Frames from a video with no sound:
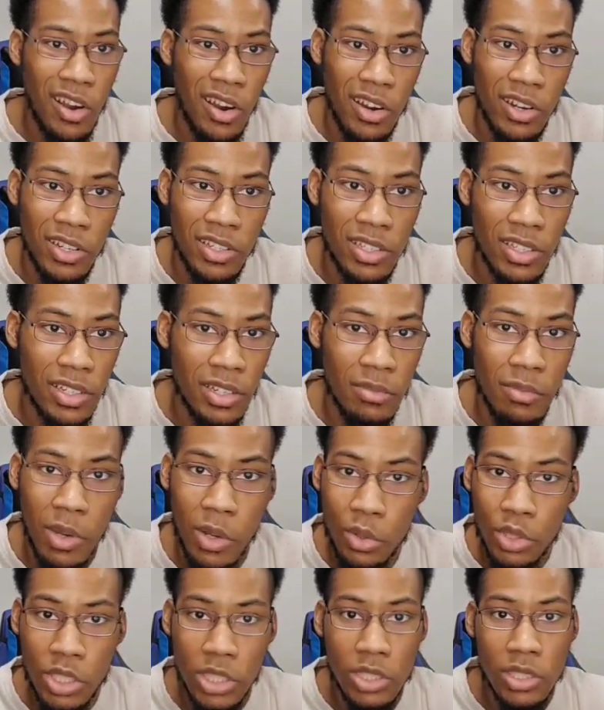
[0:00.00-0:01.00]
hearts and
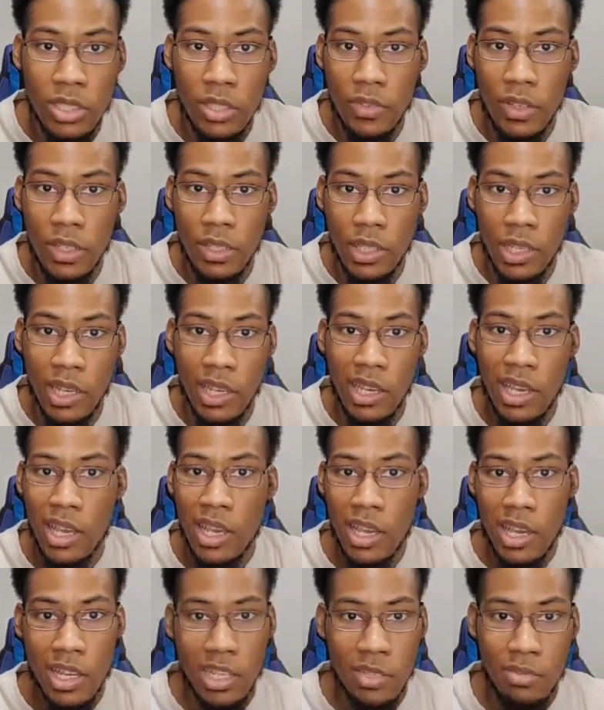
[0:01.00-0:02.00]
emojis and stuff like that,
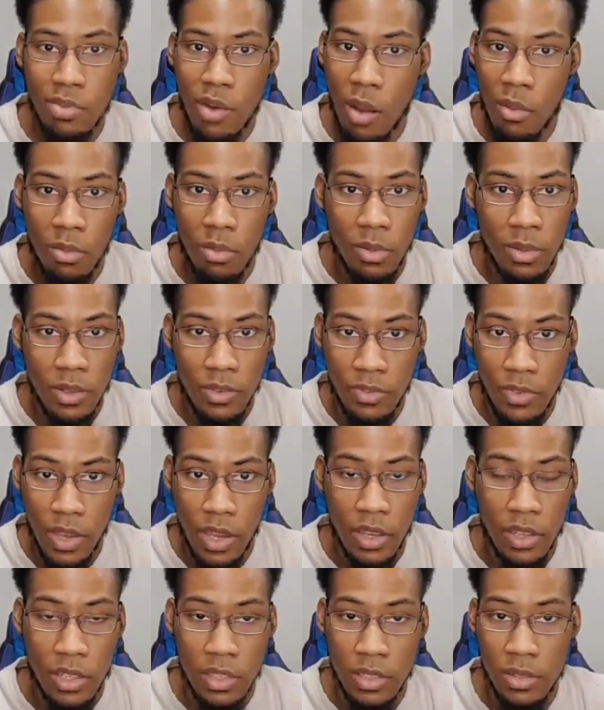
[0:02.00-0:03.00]
it's probably fake.